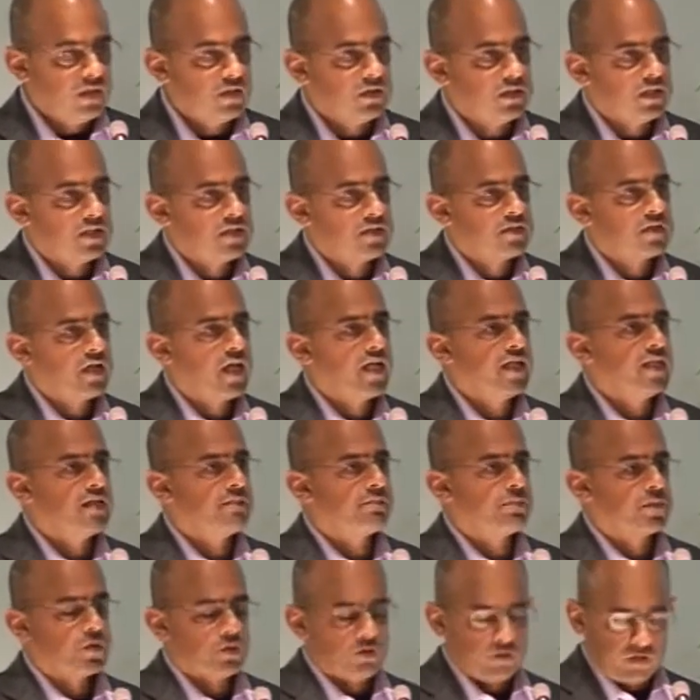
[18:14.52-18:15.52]
The design
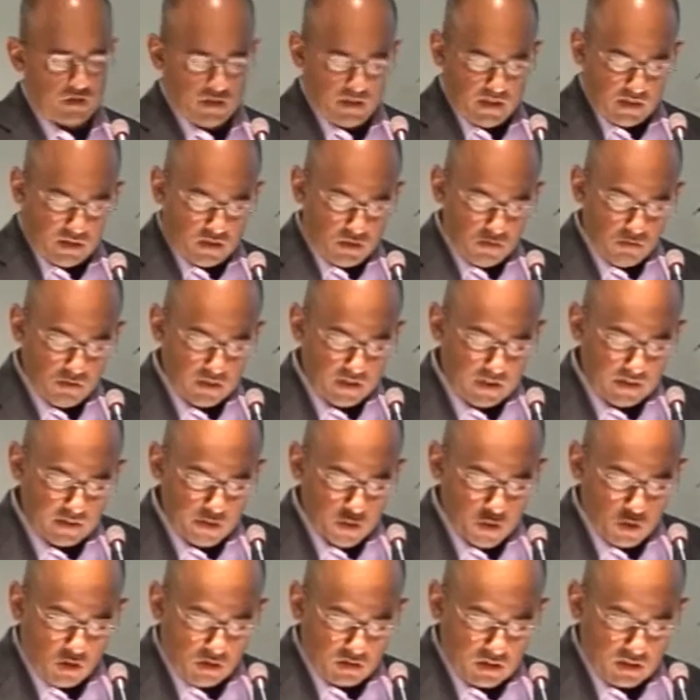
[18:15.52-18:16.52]
approach included
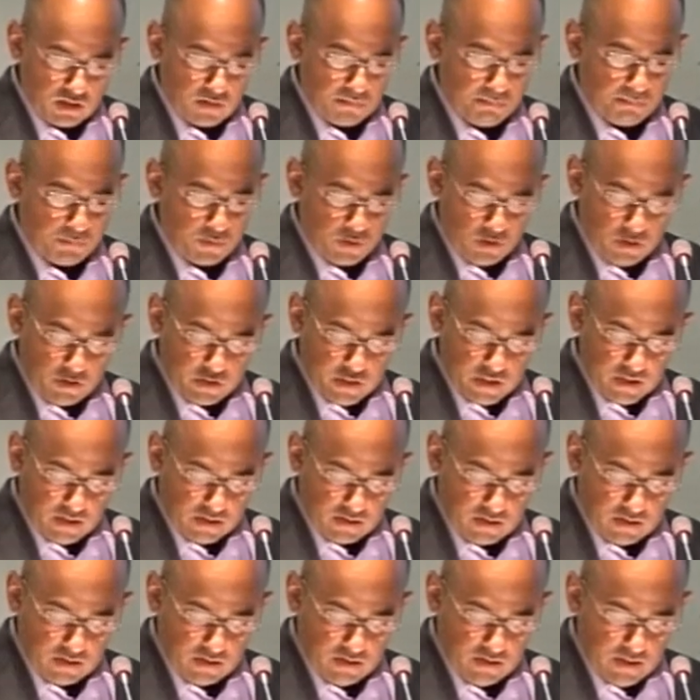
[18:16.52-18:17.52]
short-term
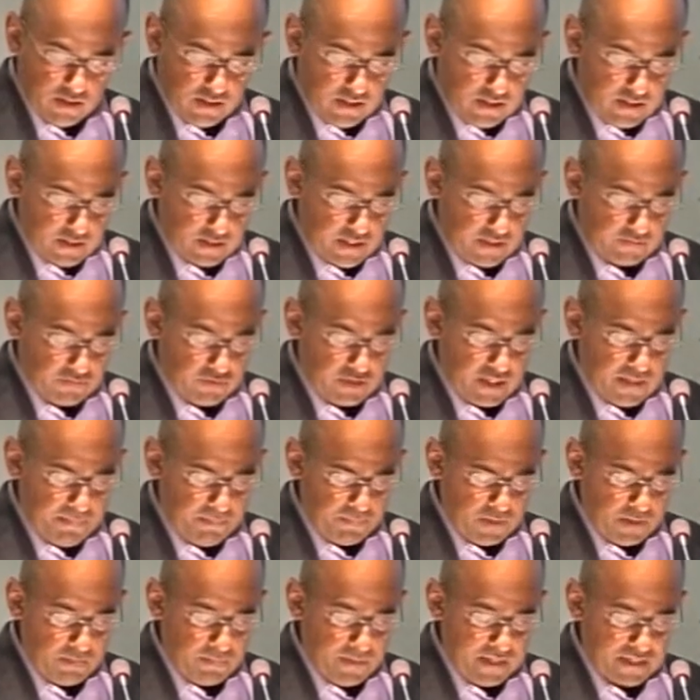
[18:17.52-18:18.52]
projects that were
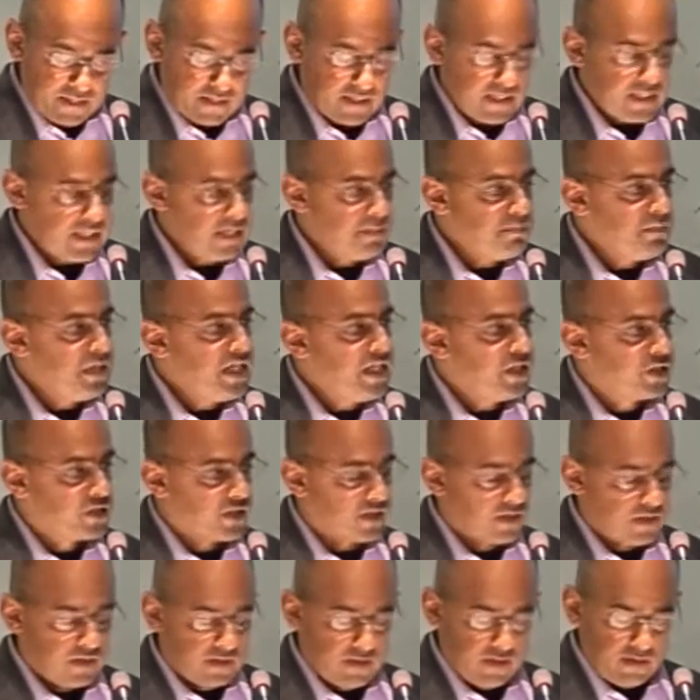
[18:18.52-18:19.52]
implemented
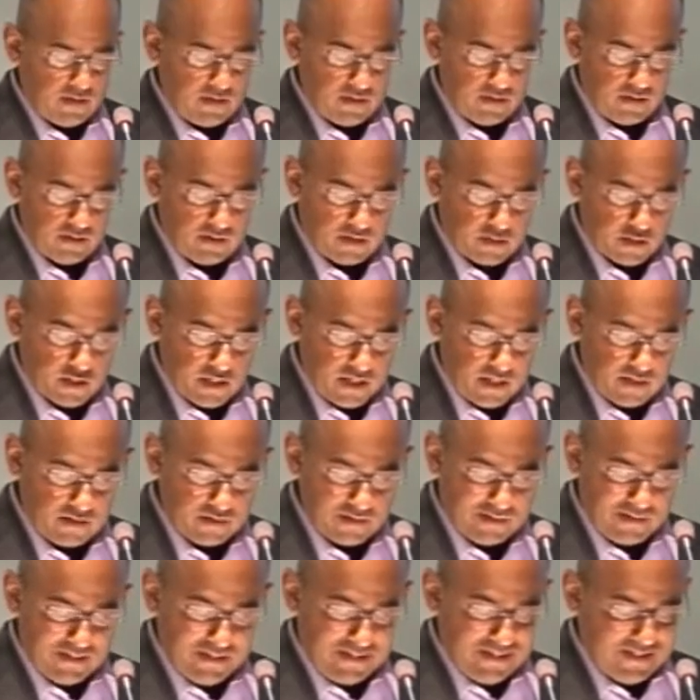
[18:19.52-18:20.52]
immediately, such
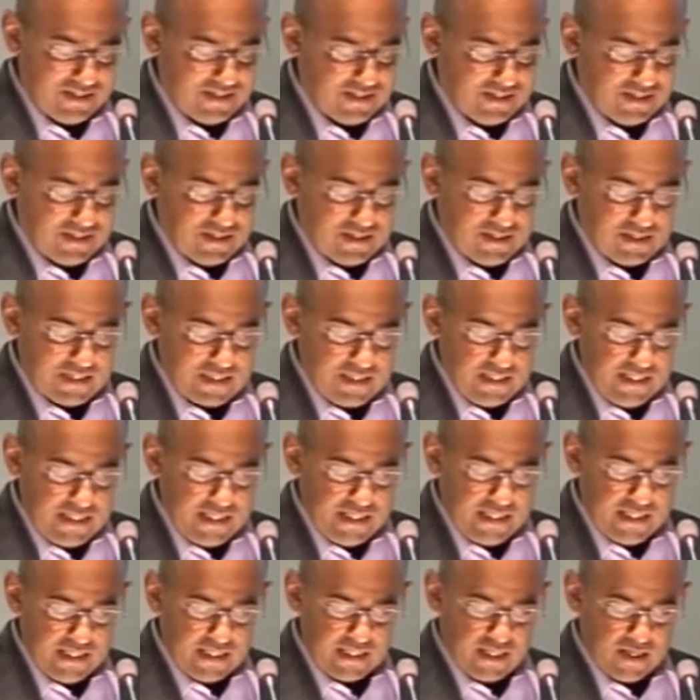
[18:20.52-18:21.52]
as a
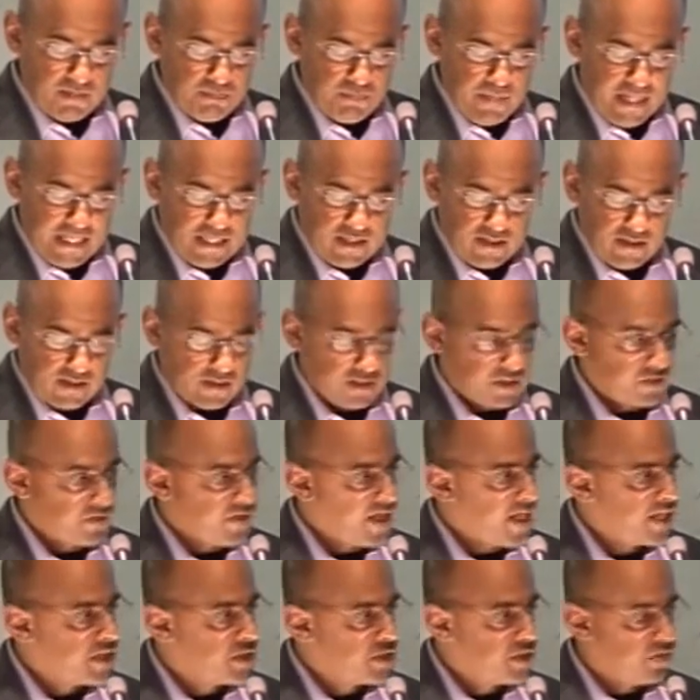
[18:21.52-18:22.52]
cleaning and maintenance
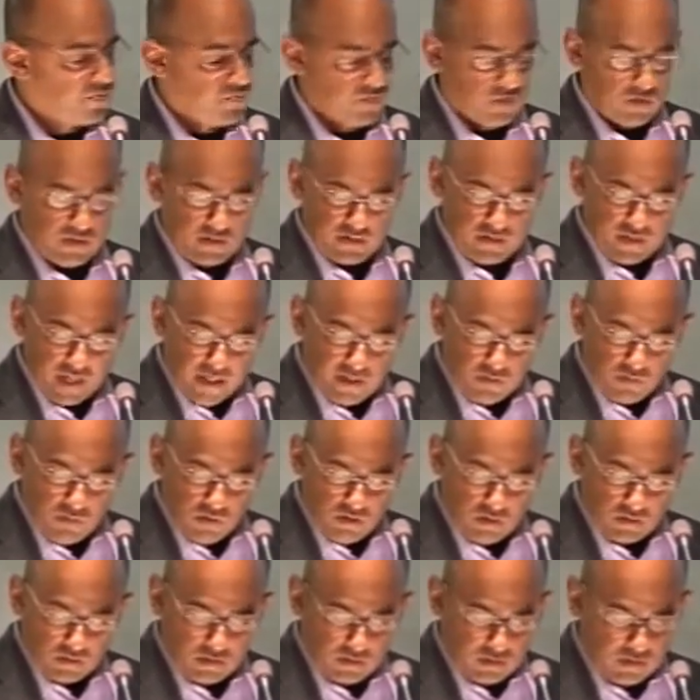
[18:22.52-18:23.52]
strategy for
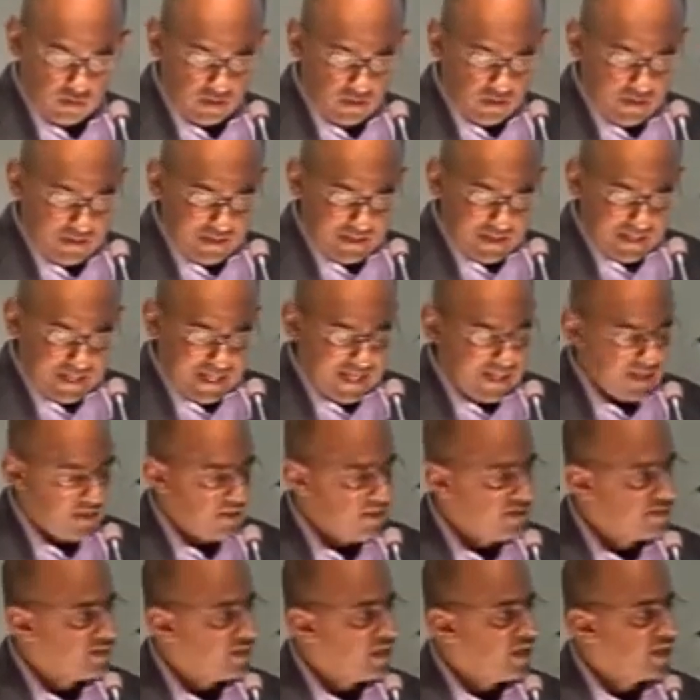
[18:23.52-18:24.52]
sidewalks and
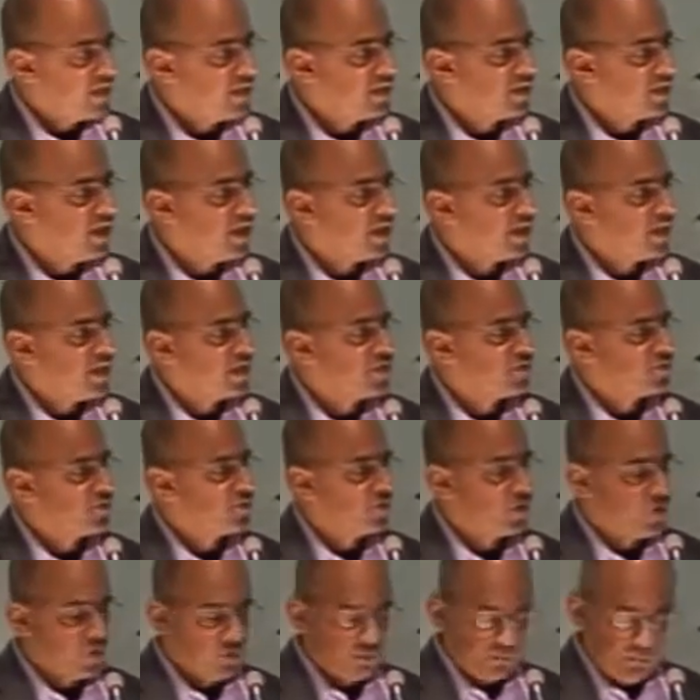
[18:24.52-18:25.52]
design guidelines
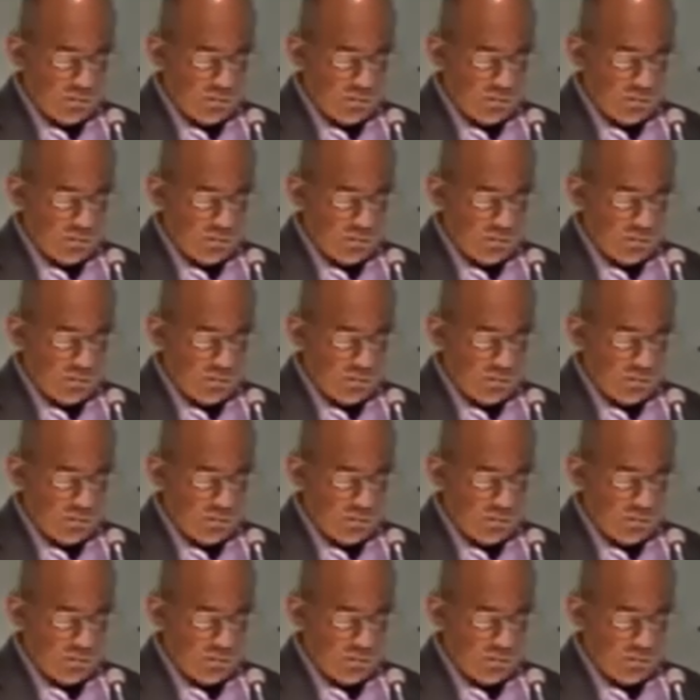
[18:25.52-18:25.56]
for new